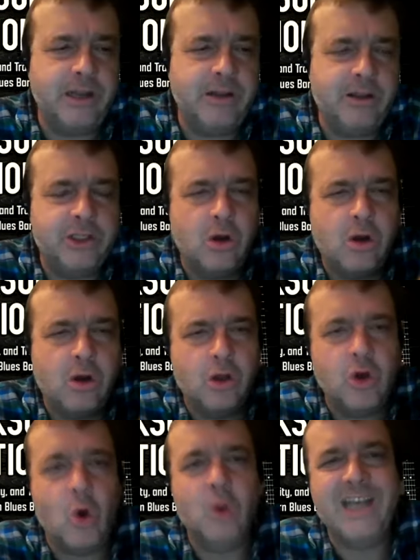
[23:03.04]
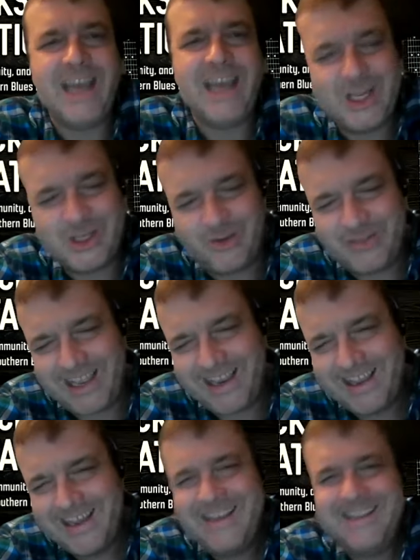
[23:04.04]
in the so-called golden age of
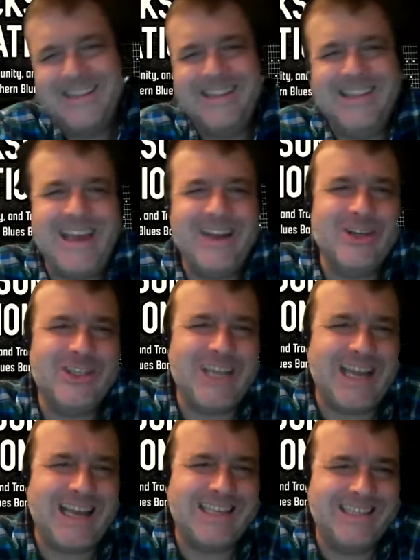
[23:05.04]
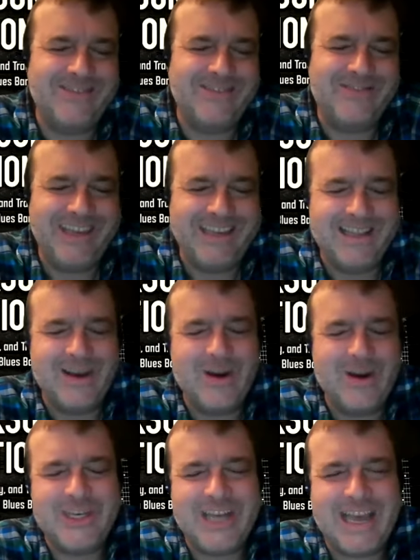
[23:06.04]
the Lander Jackson of the uh,
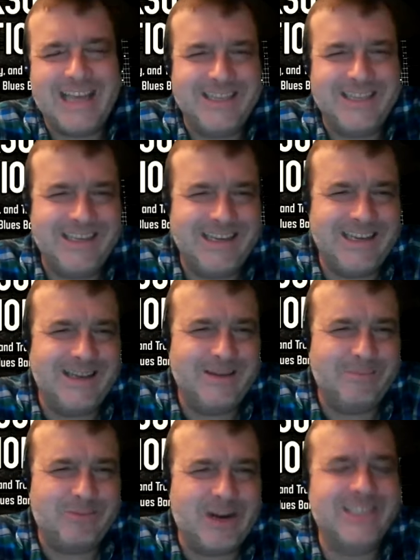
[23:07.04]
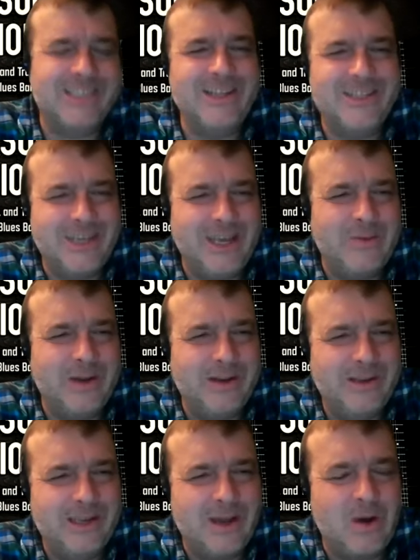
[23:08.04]
Larry Jackson uh, presidency
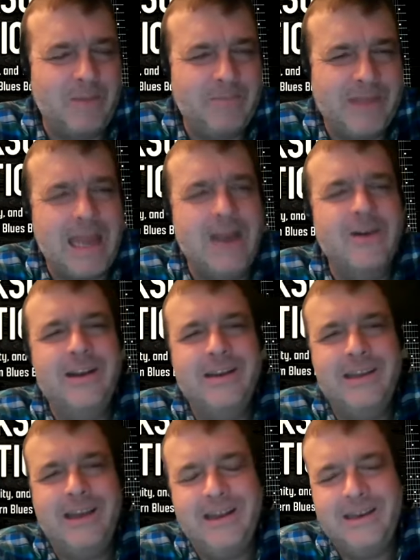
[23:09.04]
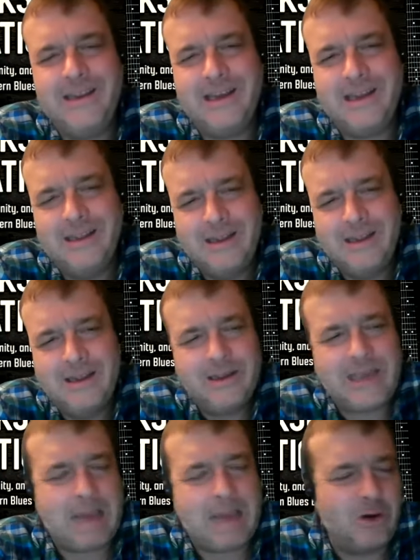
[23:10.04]
would go up there and and uh,
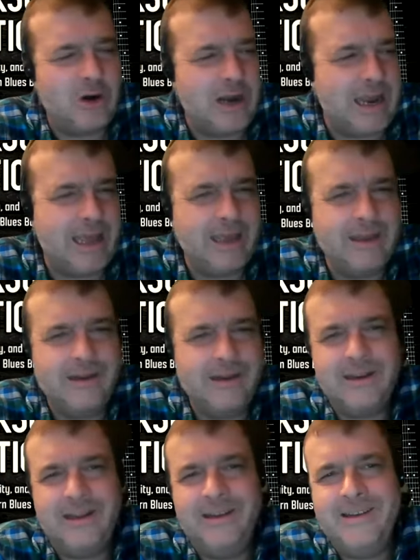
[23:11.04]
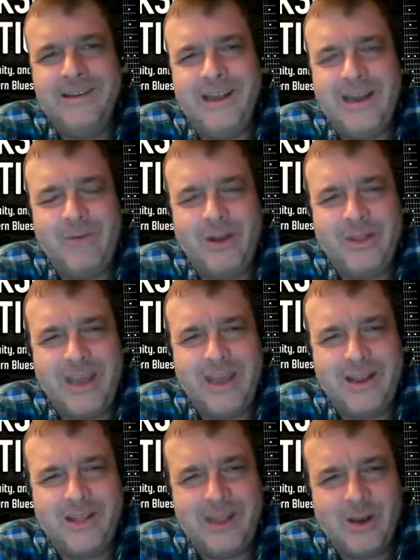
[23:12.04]
cabaret and and and
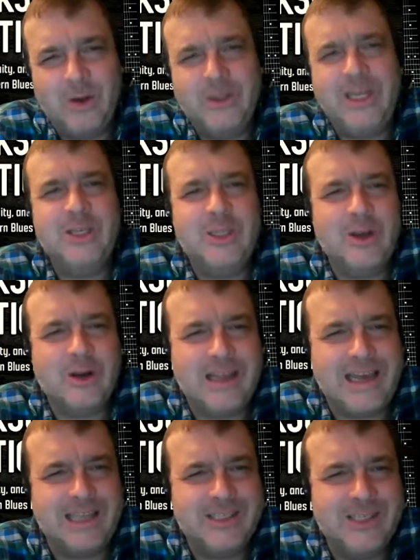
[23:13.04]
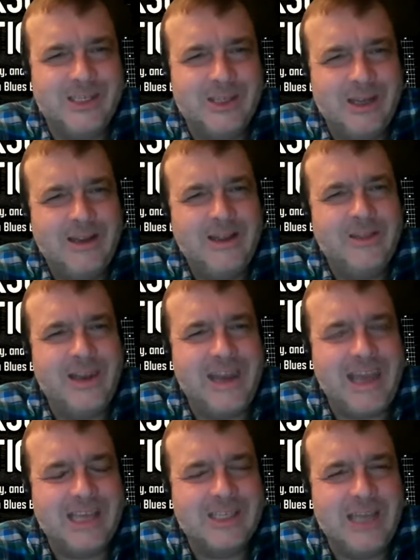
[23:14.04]
everything, and then go teach their classes the
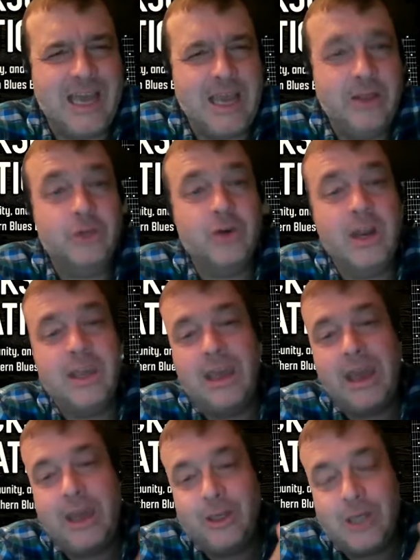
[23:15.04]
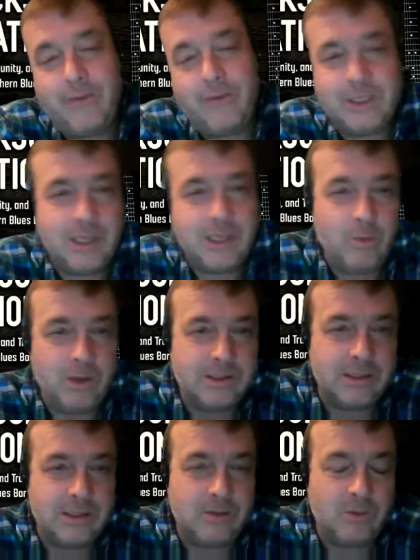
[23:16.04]
next day. The drinking age obviously
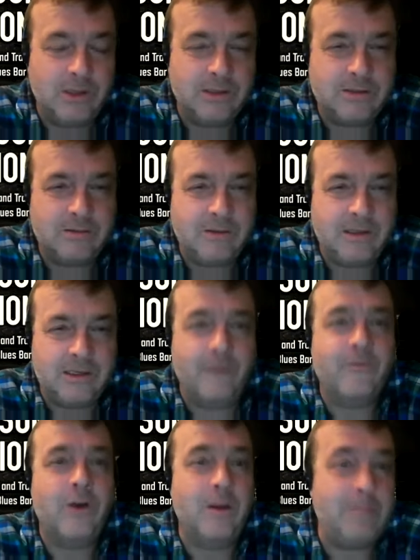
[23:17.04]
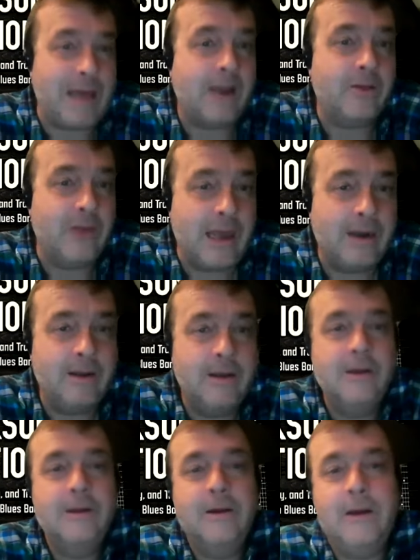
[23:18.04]
was uh, was different back then.
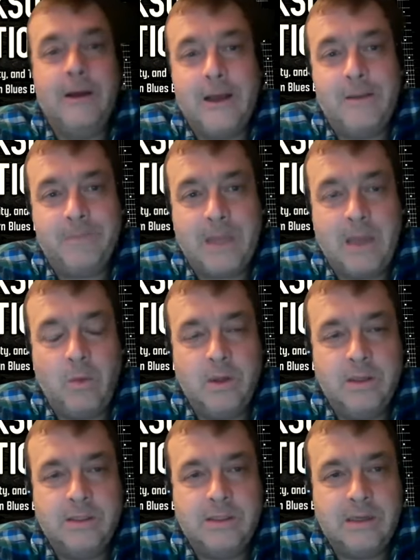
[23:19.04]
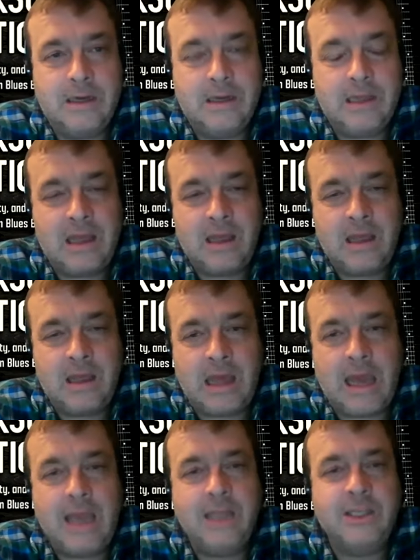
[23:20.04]
Um, it was uh,
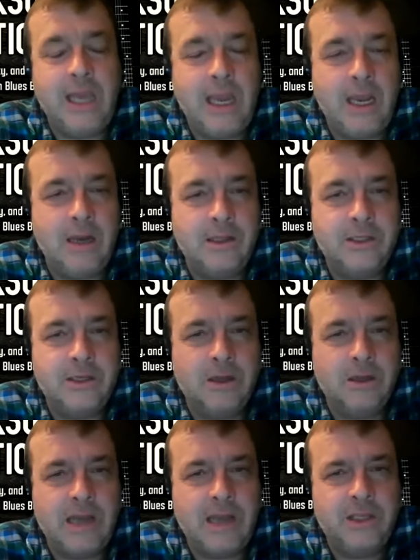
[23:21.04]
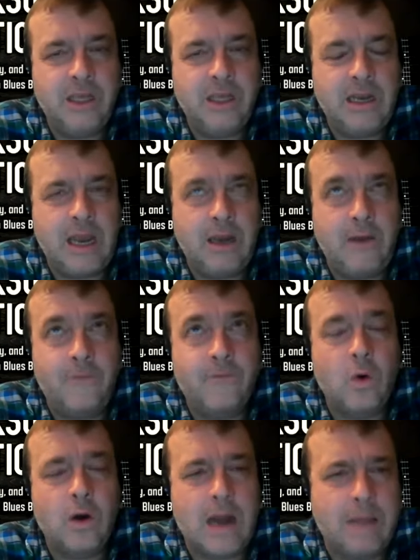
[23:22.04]
18 until
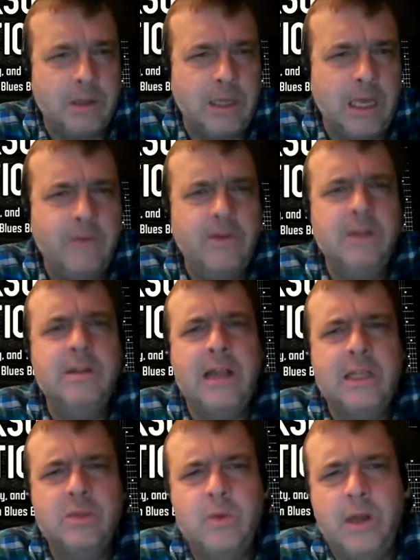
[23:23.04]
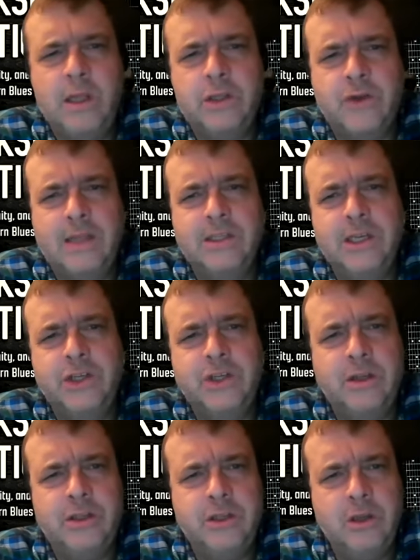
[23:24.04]
1984, I believe, and that's when it
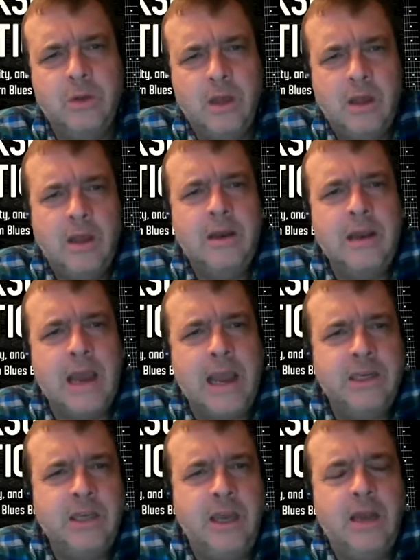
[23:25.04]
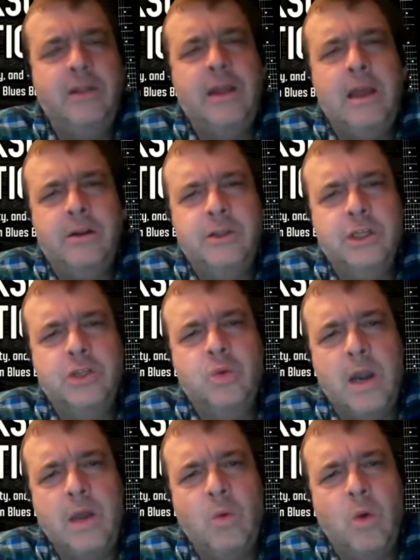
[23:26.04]
transitioned to 19 and then to
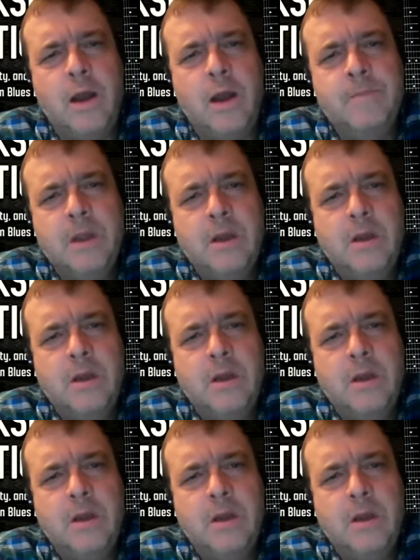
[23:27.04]
21.